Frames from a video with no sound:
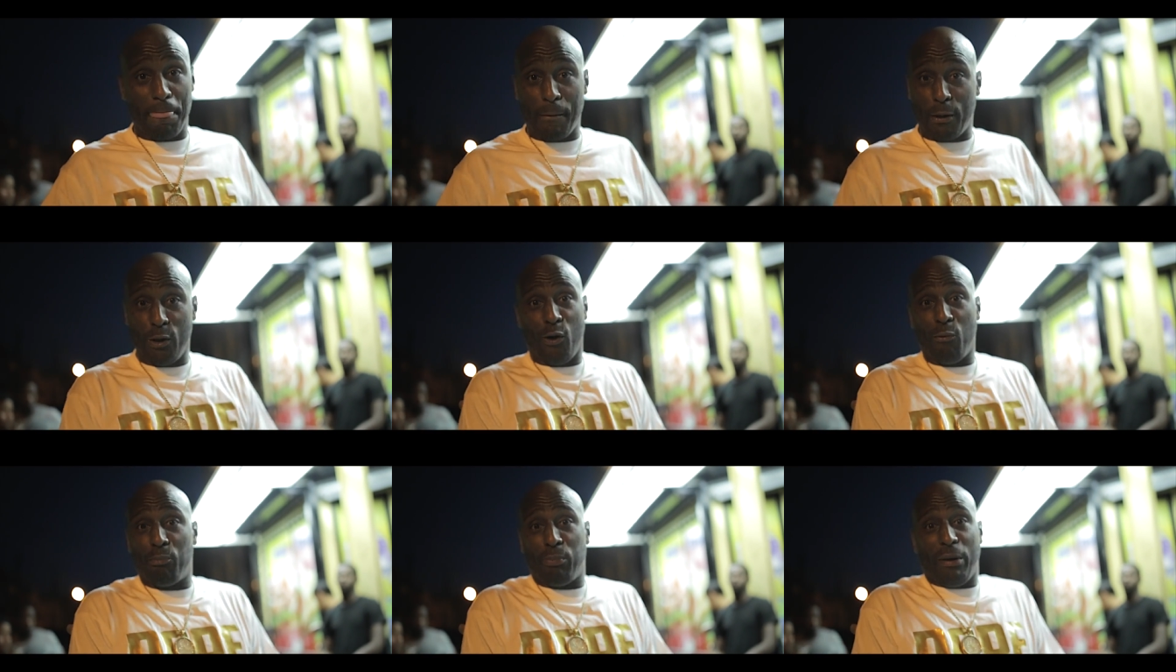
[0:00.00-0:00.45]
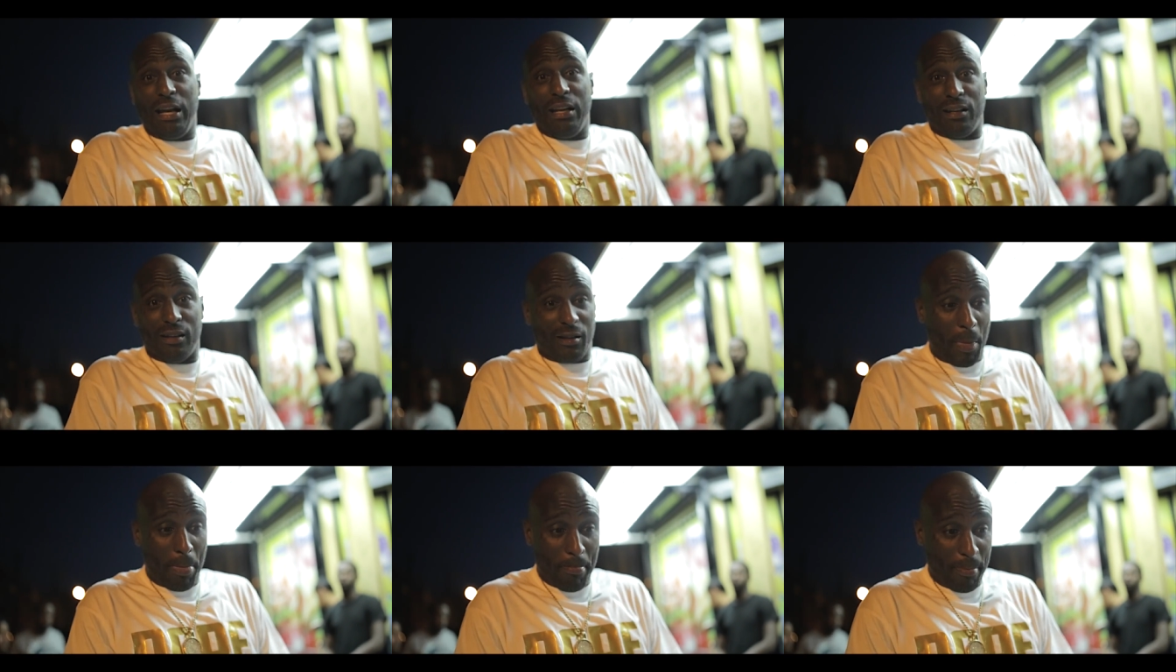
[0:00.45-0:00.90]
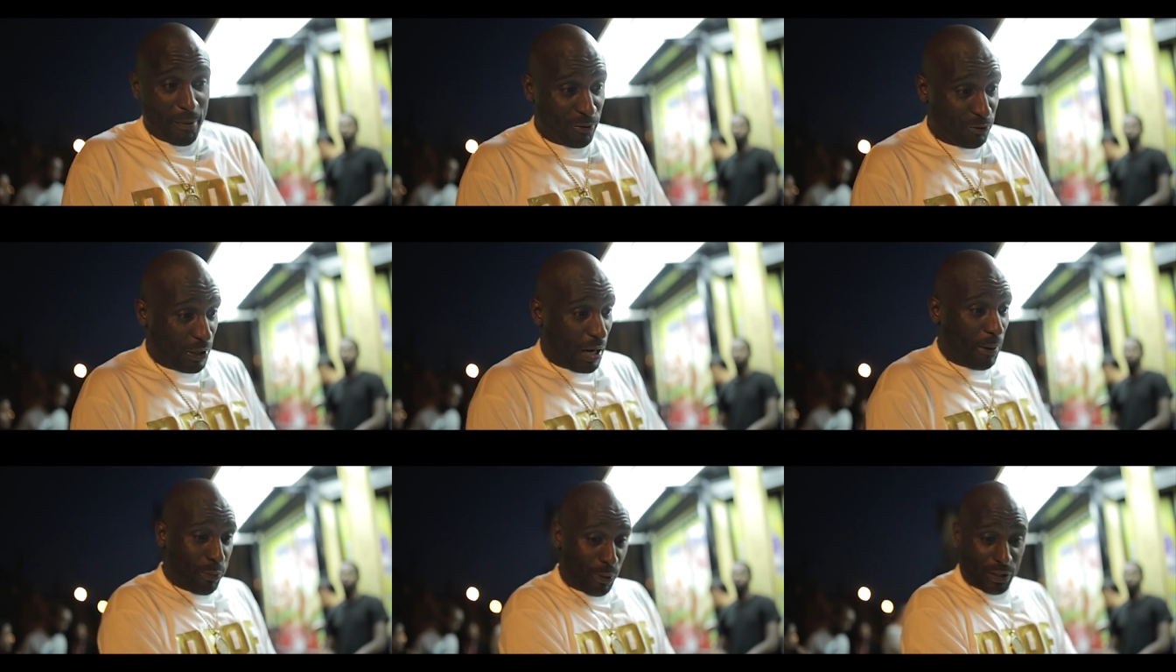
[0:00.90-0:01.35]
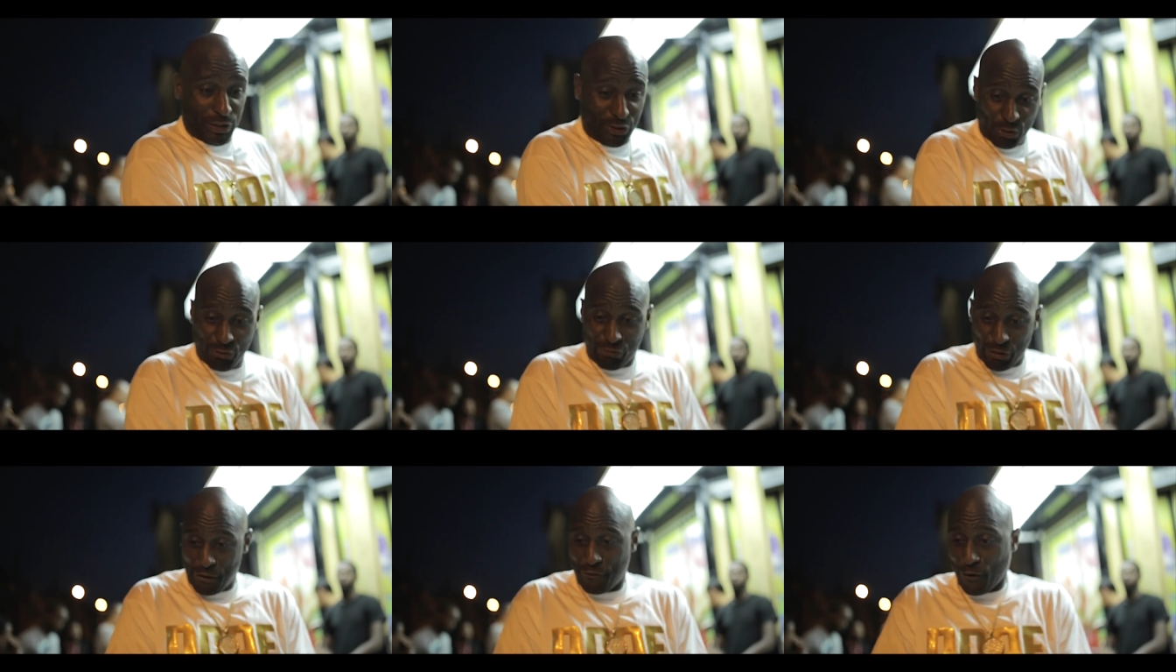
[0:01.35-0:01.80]
A no-brainer. Drop one,
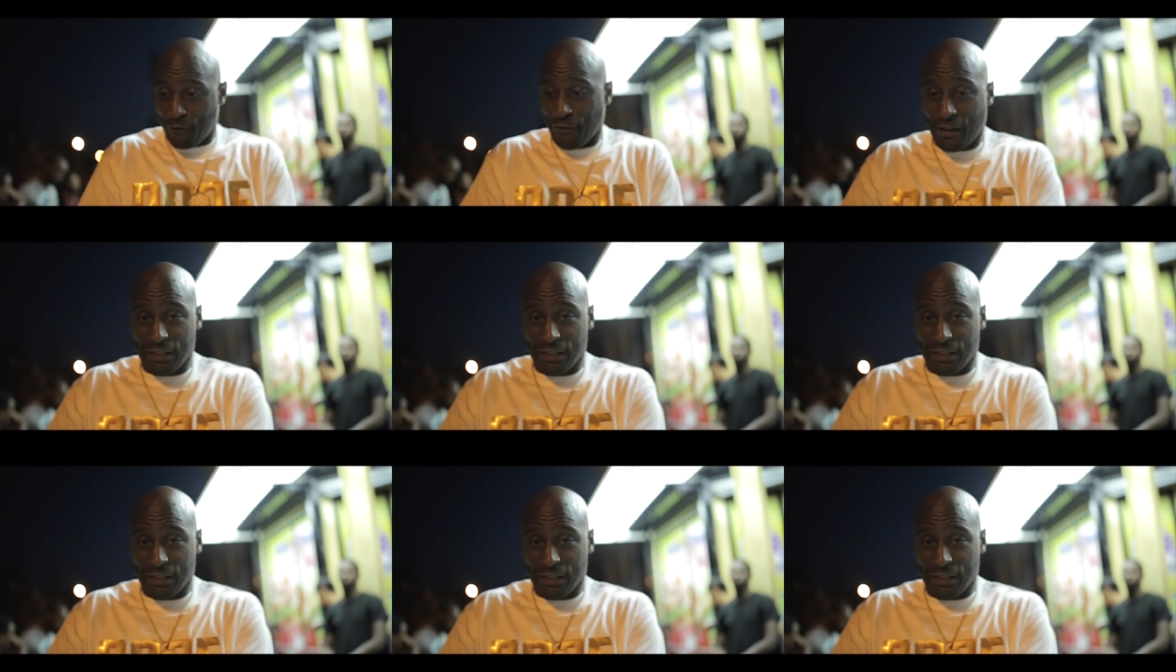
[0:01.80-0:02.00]
two, three, four,